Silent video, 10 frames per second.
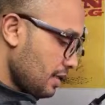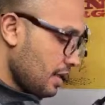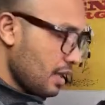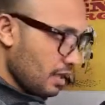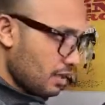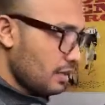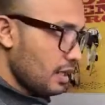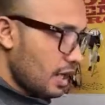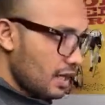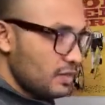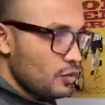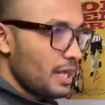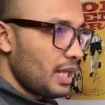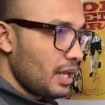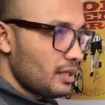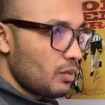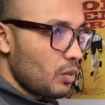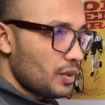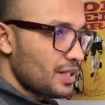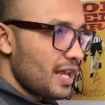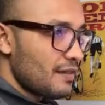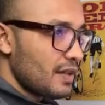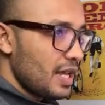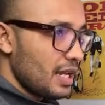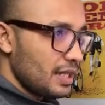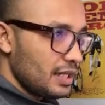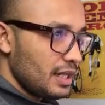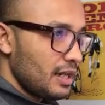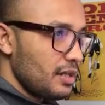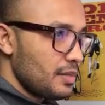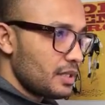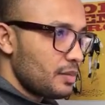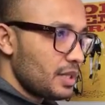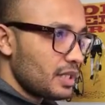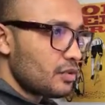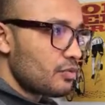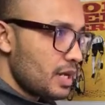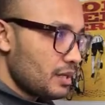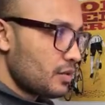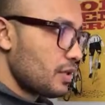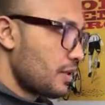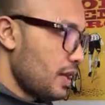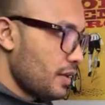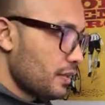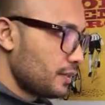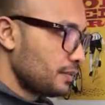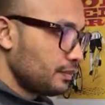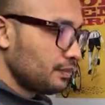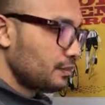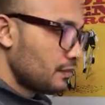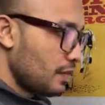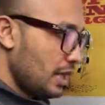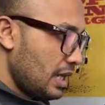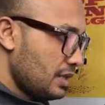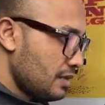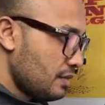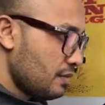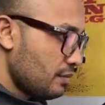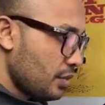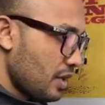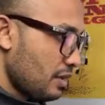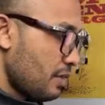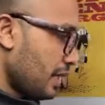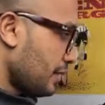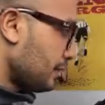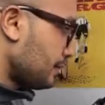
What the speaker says: then as you may guess, we won't have any element being rendered there. Let's put that back.